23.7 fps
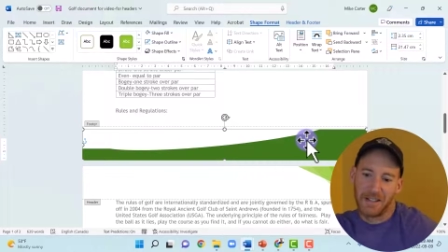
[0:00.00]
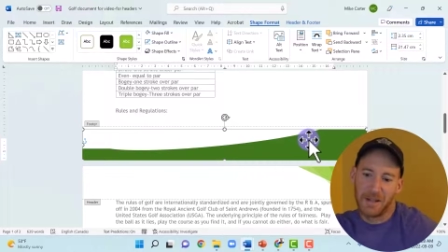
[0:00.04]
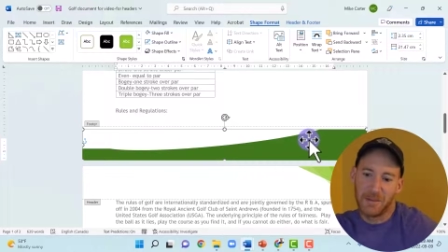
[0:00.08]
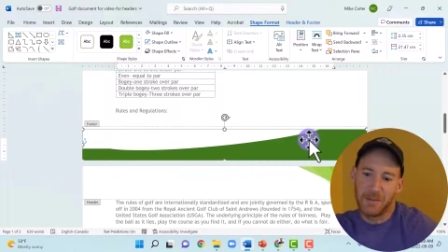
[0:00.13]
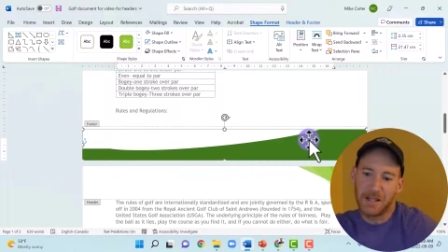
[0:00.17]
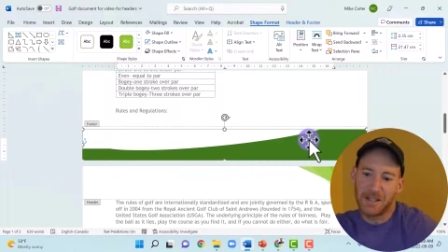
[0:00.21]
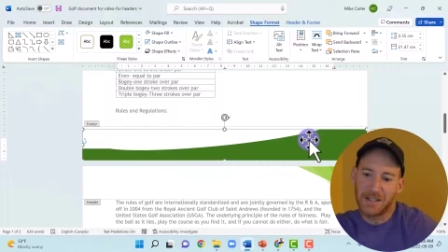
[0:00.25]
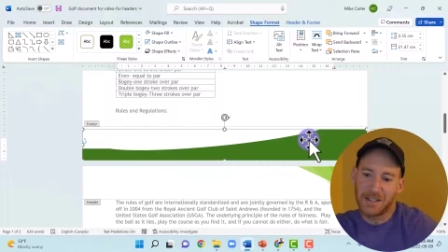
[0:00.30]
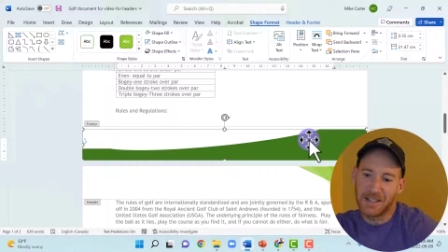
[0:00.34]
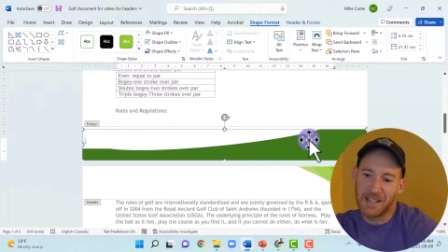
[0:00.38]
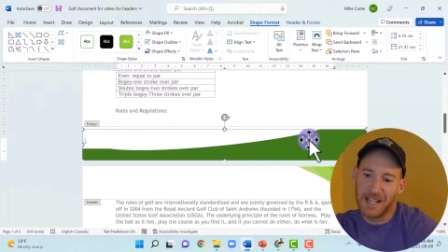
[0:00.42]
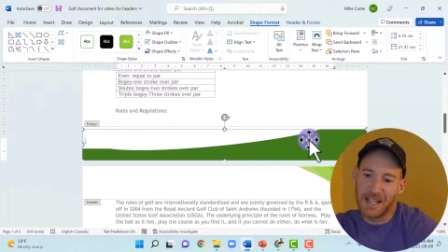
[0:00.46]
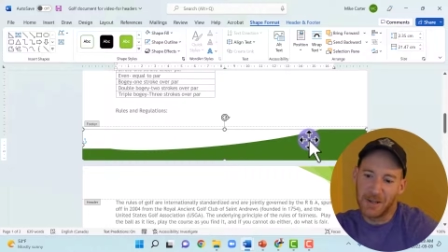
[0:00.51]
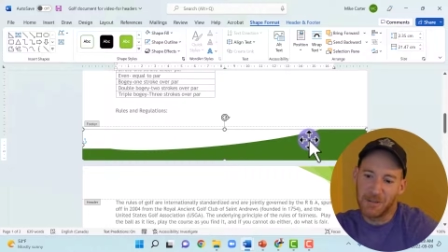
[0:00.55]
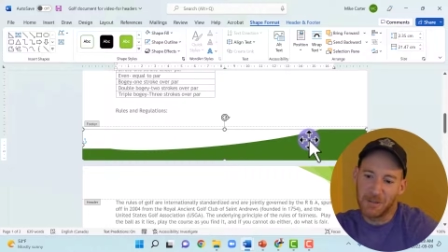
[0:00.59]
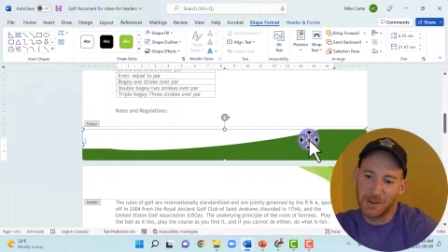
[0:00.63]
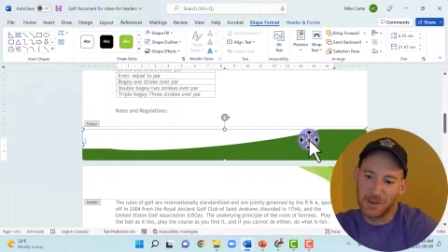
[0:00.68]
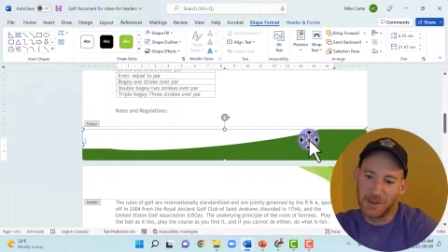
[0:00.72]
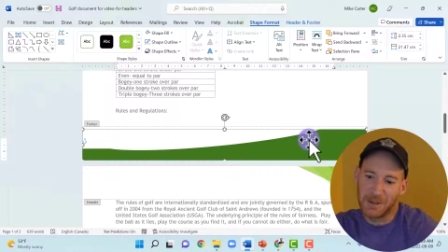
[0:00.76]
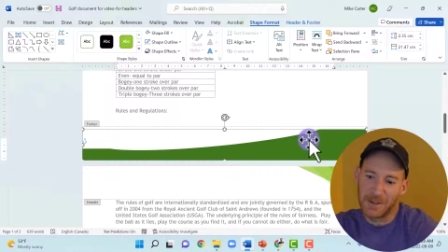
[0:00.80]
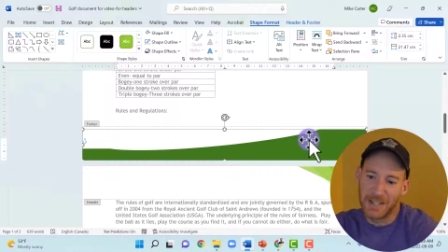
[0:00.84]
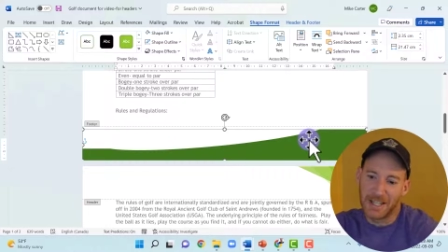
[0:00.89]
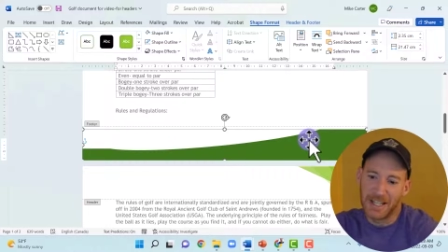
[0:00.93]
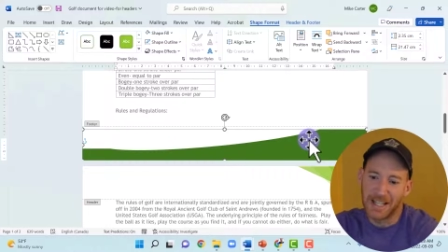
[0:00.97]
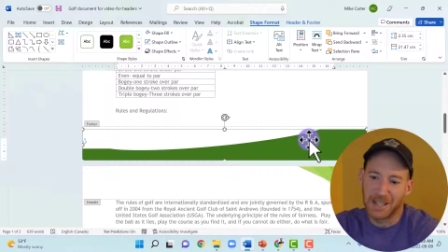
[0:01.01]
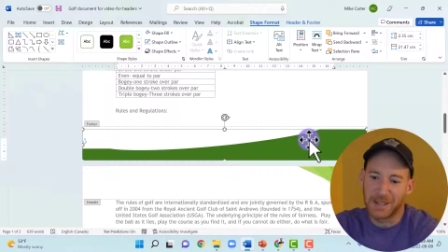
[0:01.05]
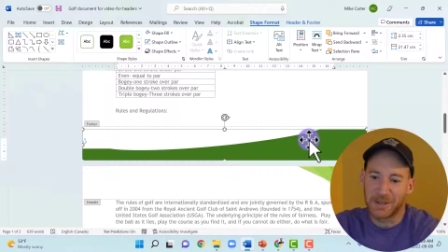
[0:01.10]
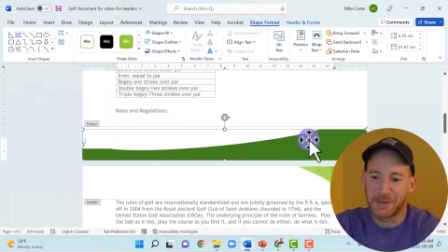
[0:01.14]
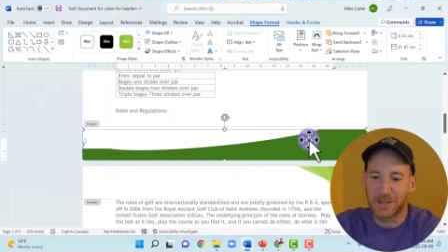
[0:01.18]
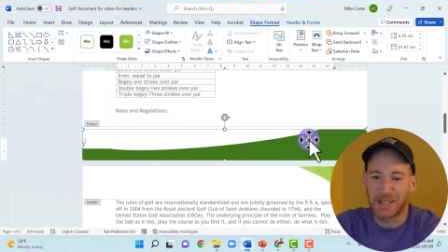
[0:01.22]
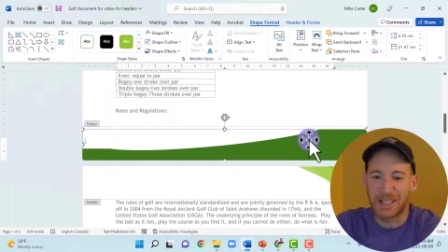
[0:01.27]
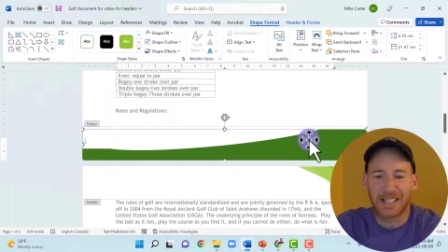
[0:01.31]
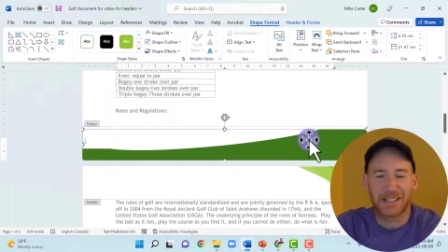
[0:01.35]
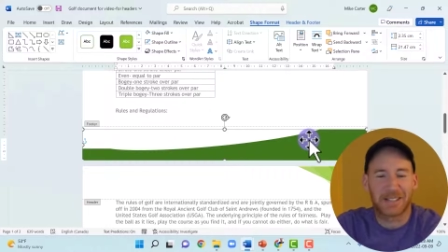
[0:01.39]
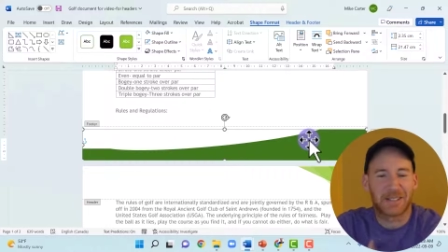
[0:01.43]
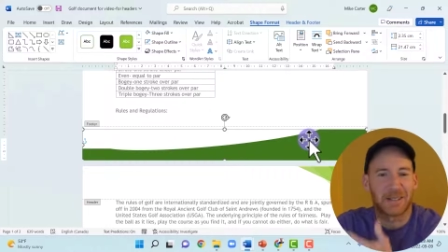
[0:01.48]
I'm actually happy with that,
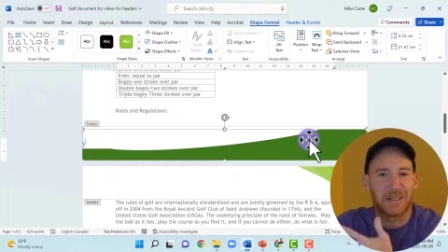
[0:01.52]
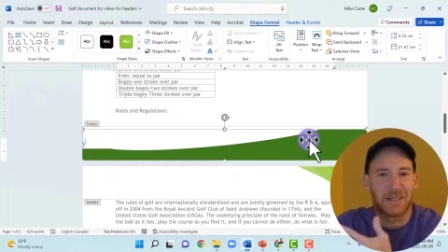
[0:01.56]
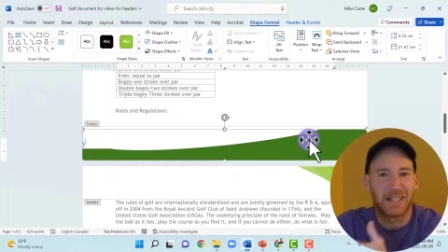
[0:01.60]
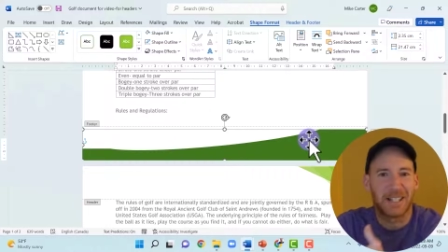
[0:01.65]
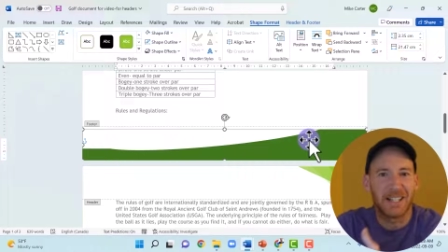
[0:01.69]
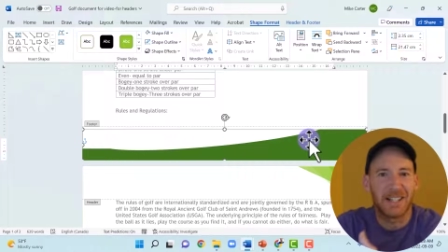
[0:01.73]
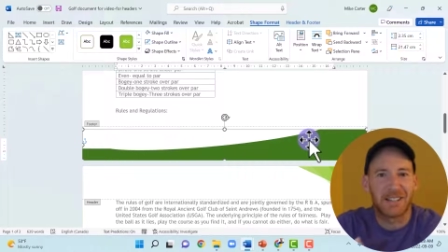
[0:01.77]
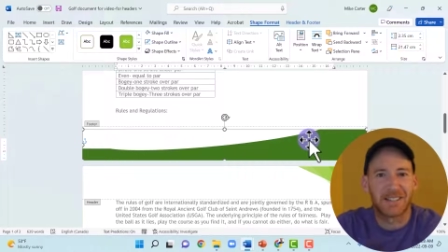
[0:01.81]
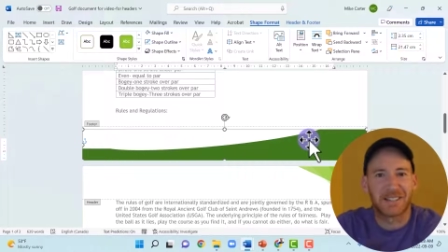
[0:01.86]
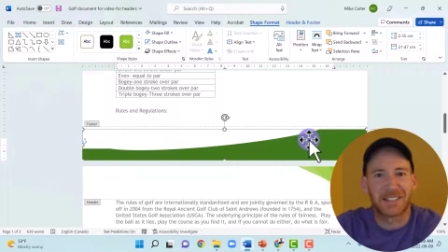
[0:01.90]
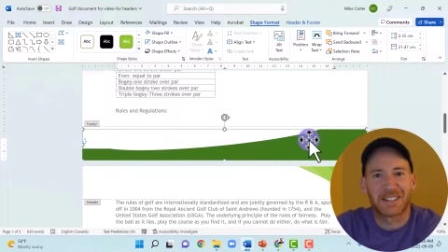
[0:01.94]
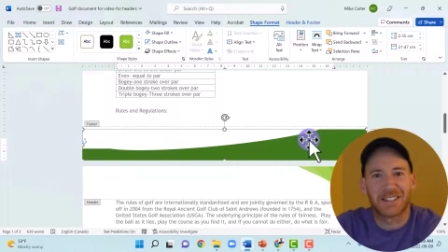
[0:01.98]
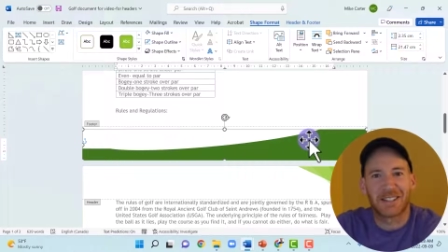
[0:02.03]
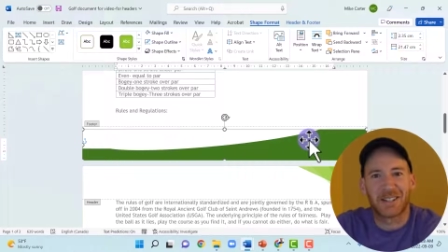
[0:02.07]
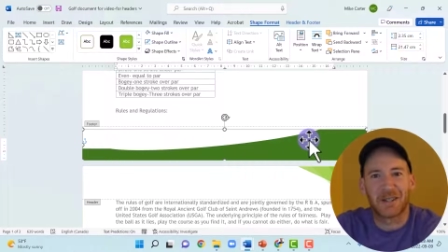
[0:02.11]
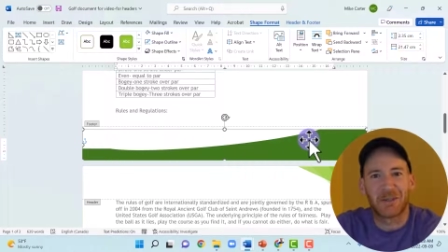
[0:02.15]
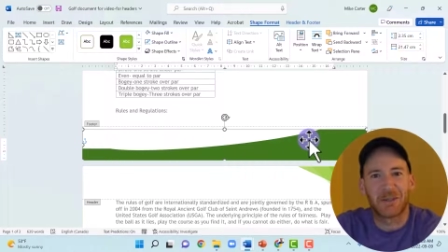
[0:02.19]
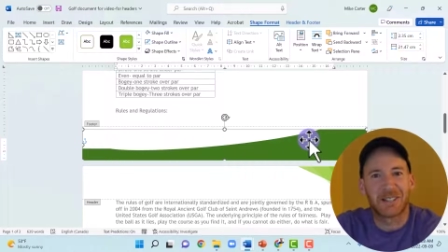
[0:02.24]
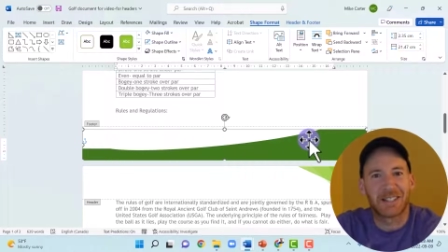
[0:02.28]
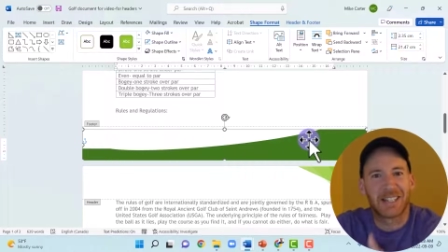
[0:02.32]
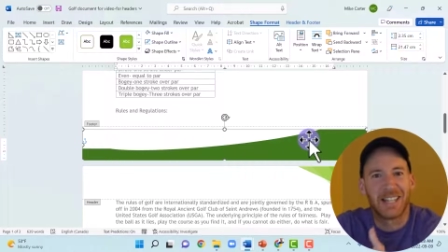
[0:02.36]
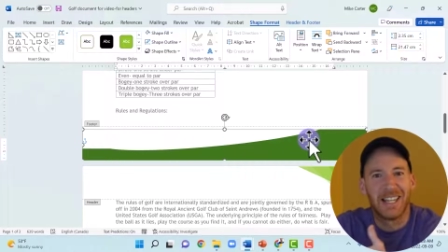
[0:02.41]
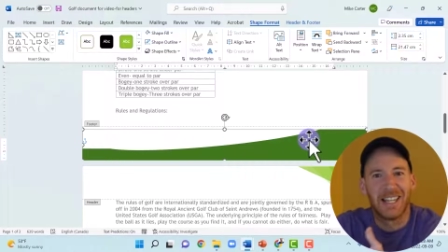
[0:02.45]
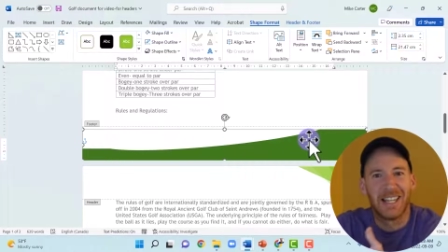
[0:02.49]
the way that turned out. So I was